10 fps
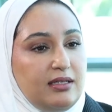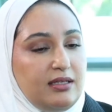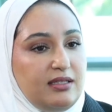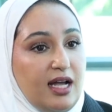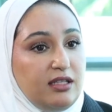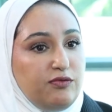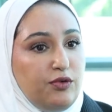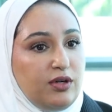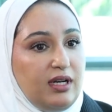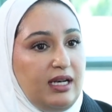stands
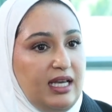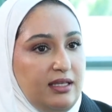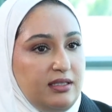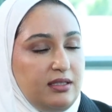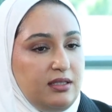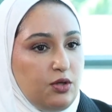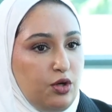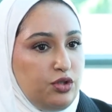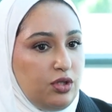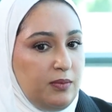for latent
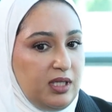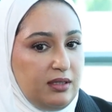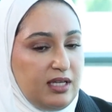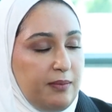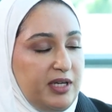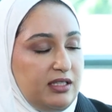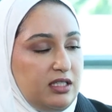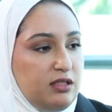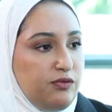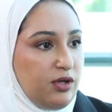autoimmune
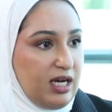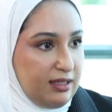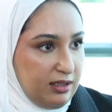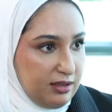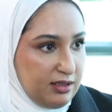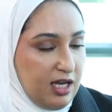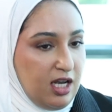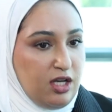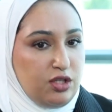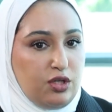diabetes for adults.
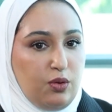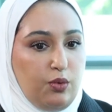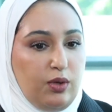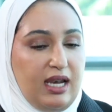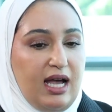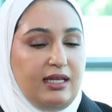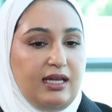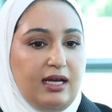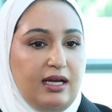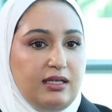So
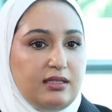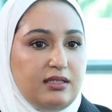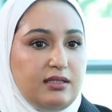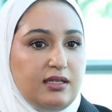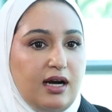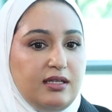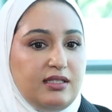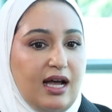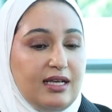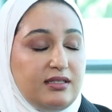LADA
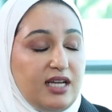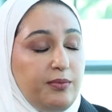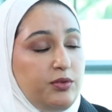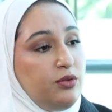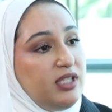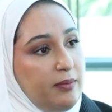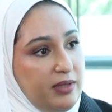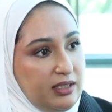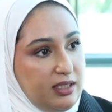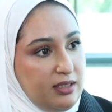starts as type 2
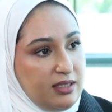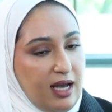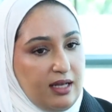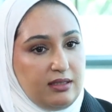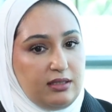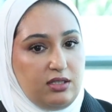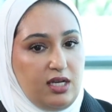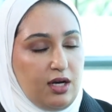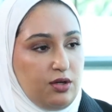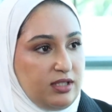diabetes, and it's
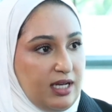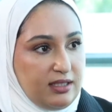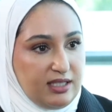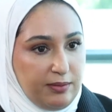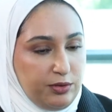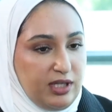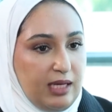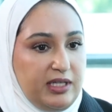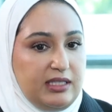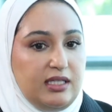diagnosed as type 2
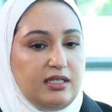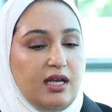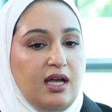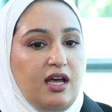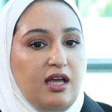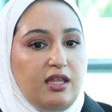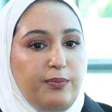diabetes. The